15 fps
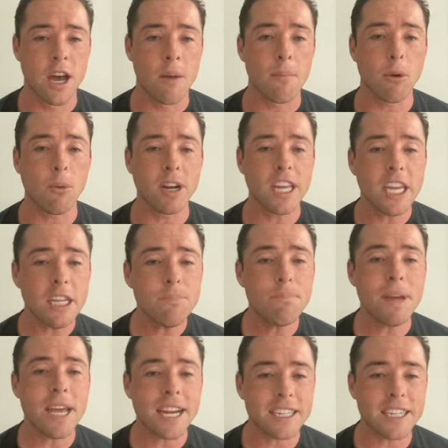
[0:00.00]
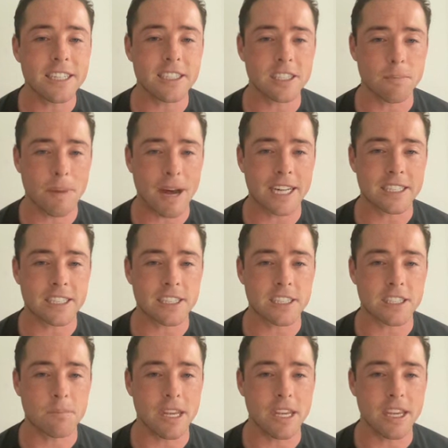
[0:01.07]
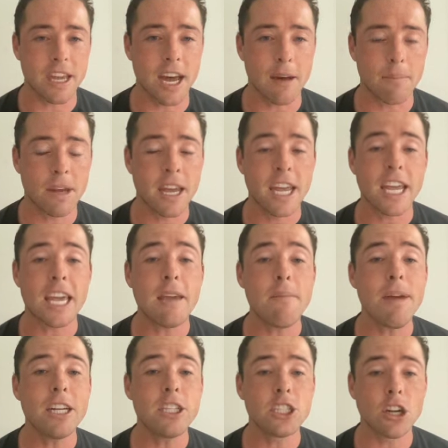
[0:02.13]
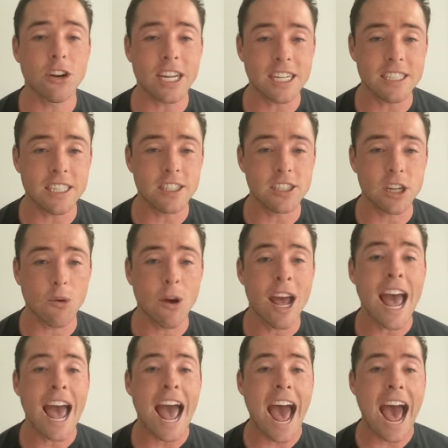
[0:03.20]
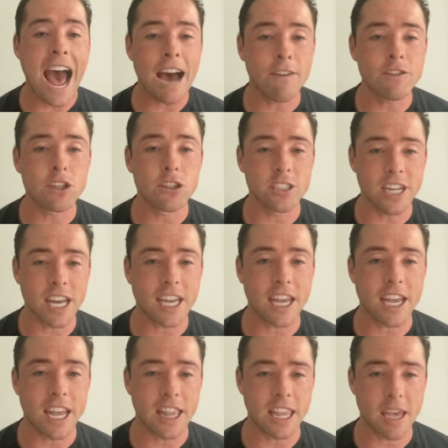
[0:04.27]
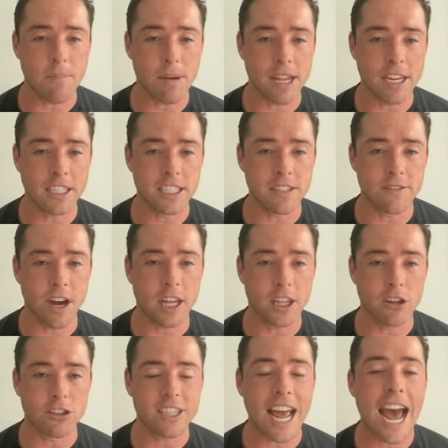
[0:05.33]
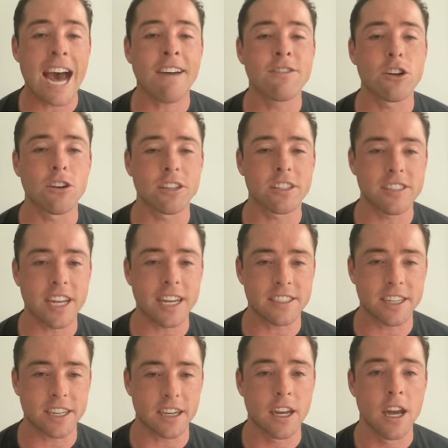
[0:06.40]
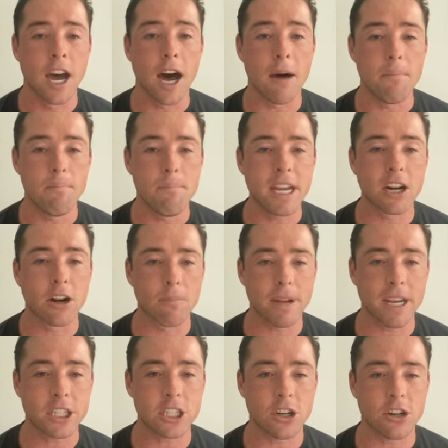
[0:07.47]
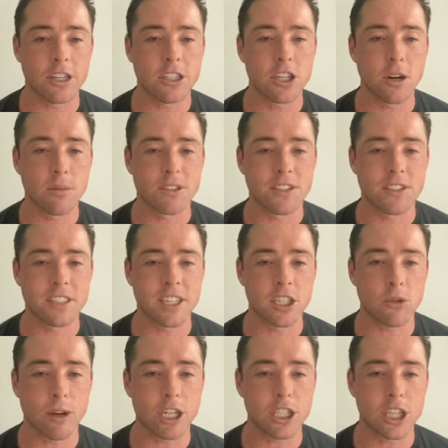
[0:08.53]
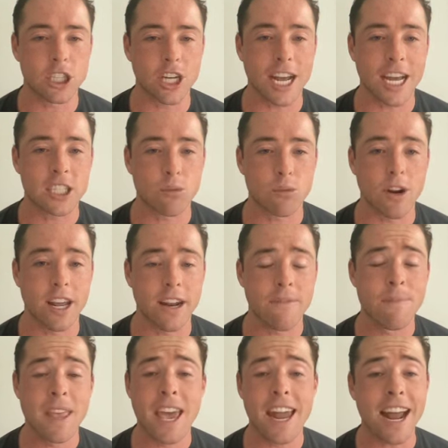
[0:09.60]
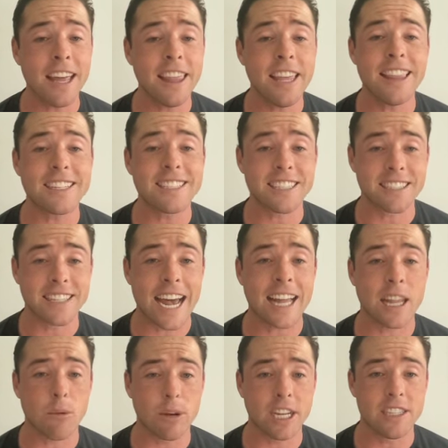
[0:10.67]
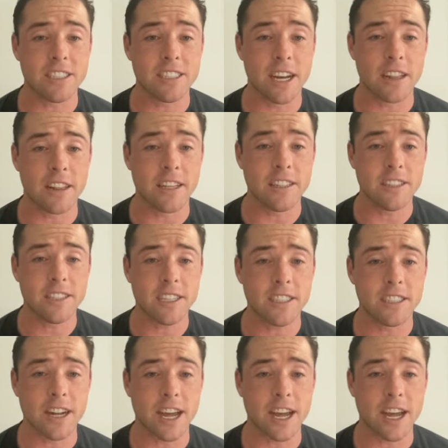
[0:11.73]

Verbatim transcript: But when he picked his spots to speak up, he made sure he did so after taking in the opinions of others, after assessing a bigger picture in terms of the situation the Giants were in. And I think that's exactly what he's done this season.